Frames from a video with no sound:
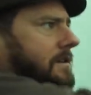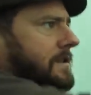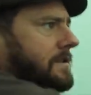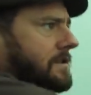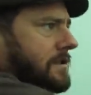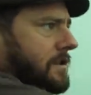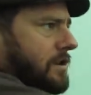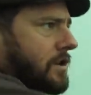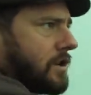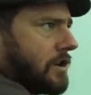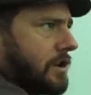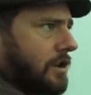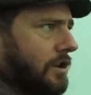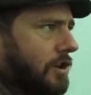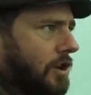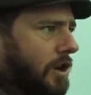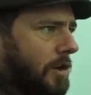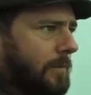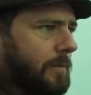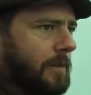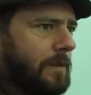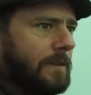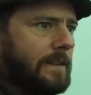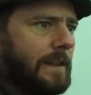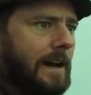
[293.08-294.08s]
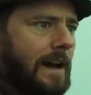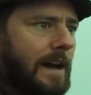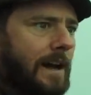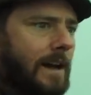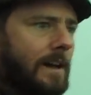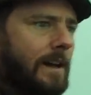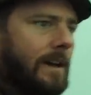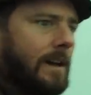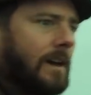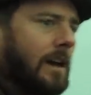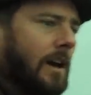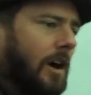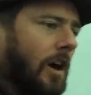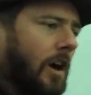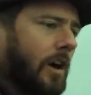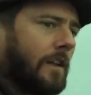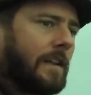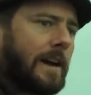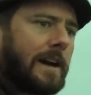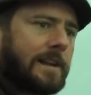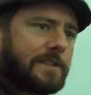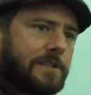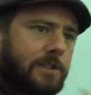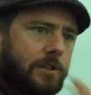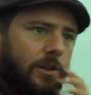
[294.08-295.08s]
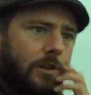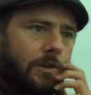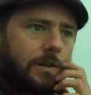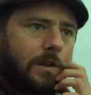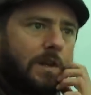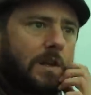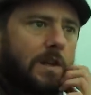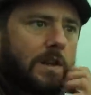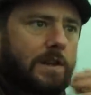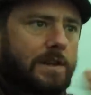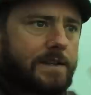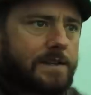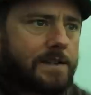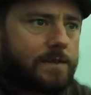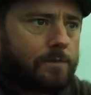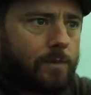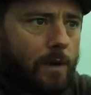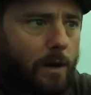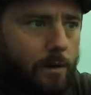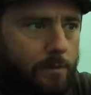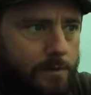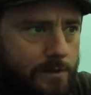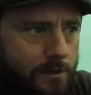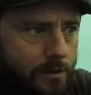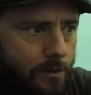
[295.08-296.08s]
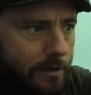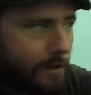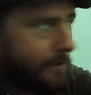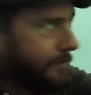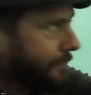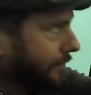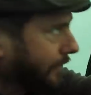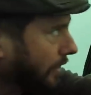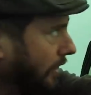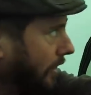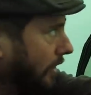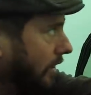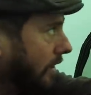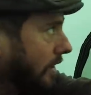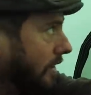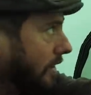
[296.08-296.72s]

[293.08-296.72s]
so you can open that. Oh, that's good. This is what I was looking for.